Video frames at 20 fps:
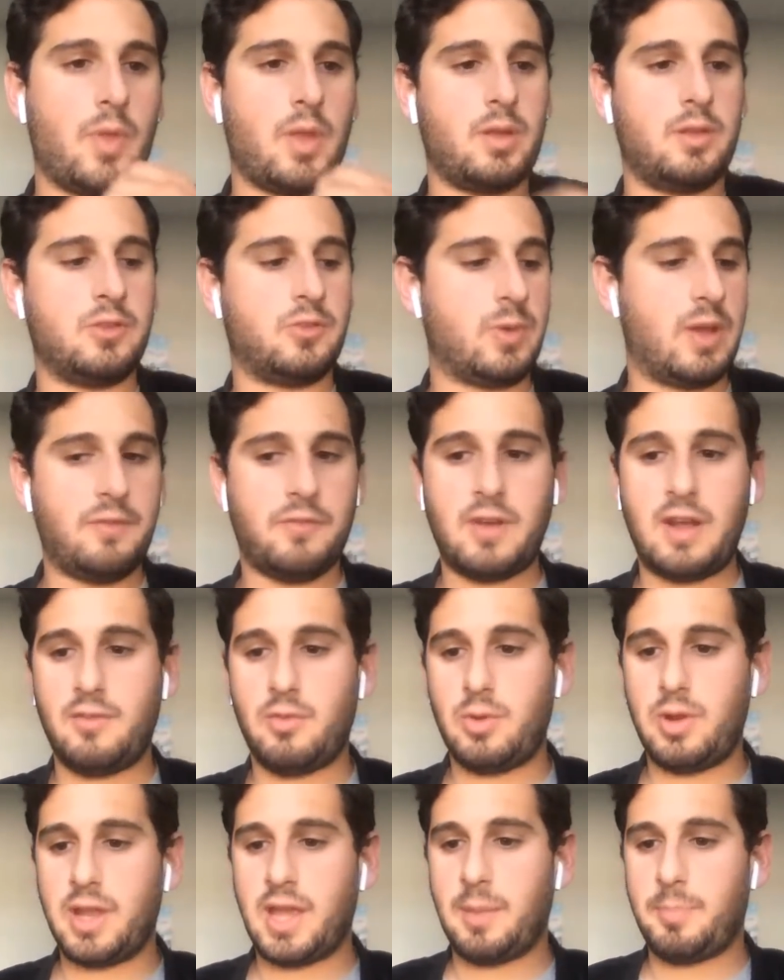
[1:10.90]
Let's wait for
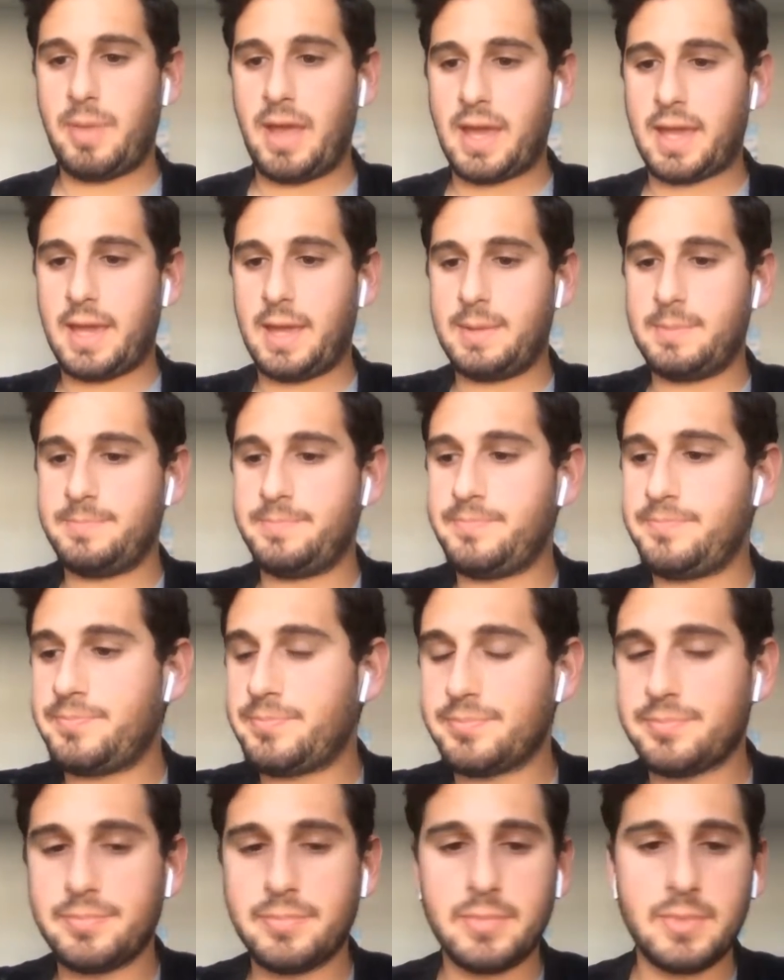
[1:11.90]
everyone to get back in.
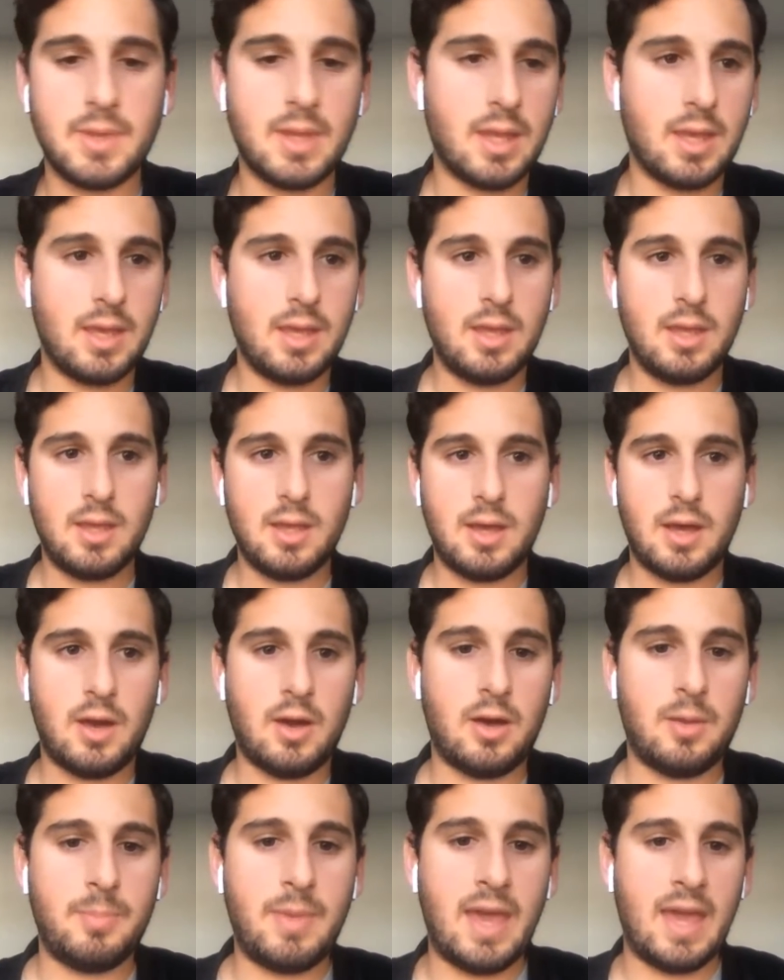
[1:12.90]

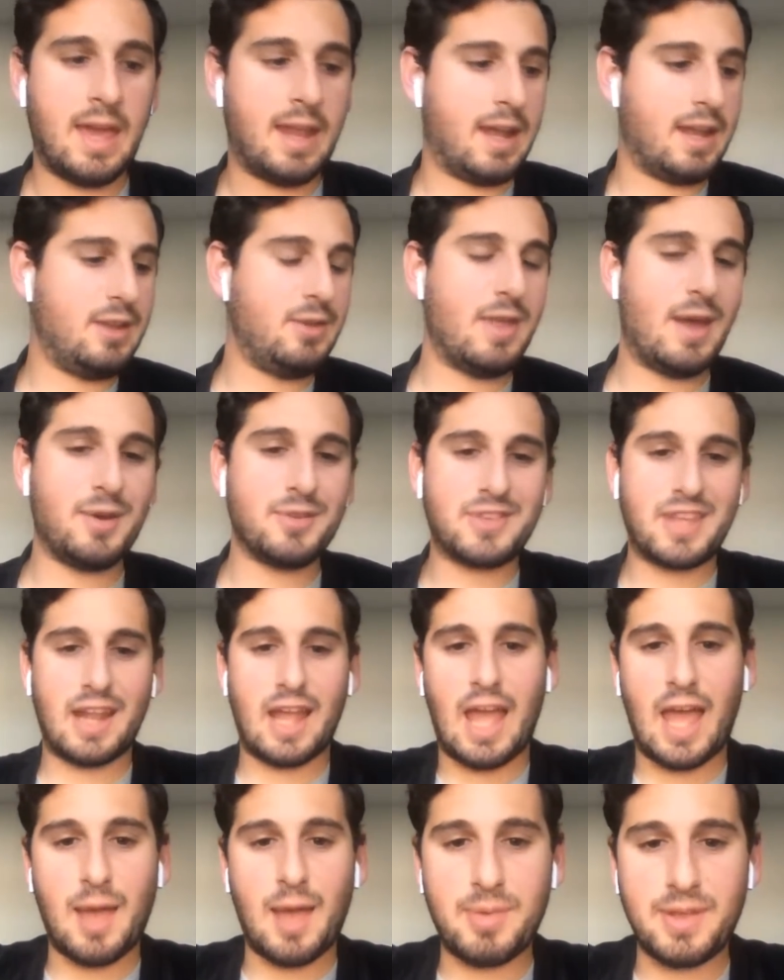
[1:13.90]
Oh man, I knew that was going to
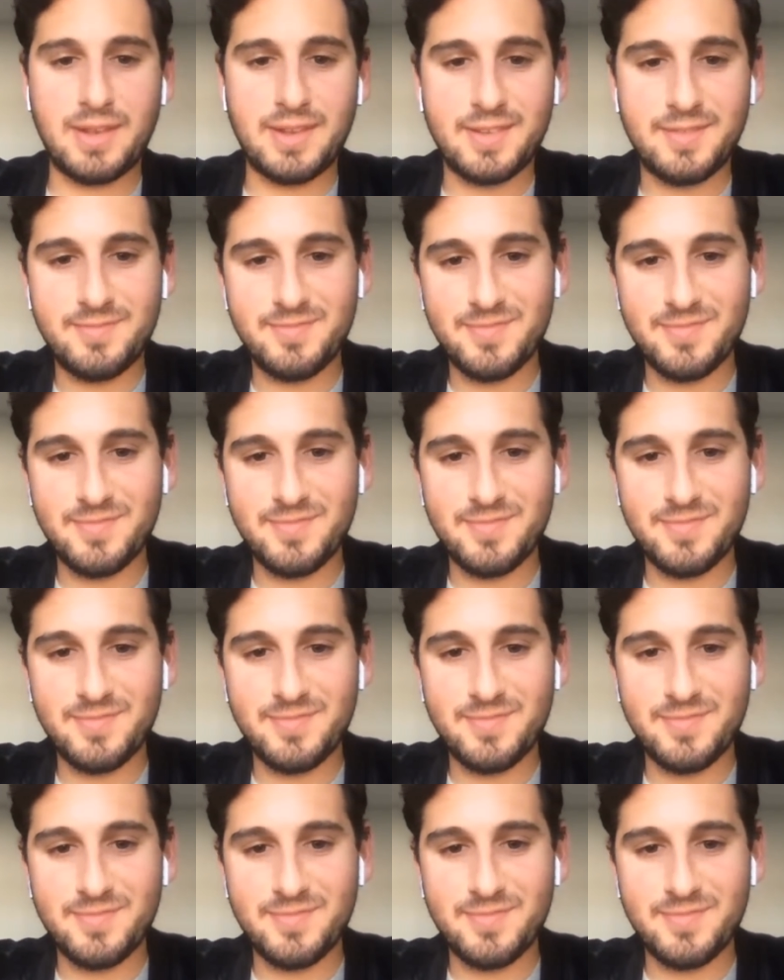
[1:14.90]
happen.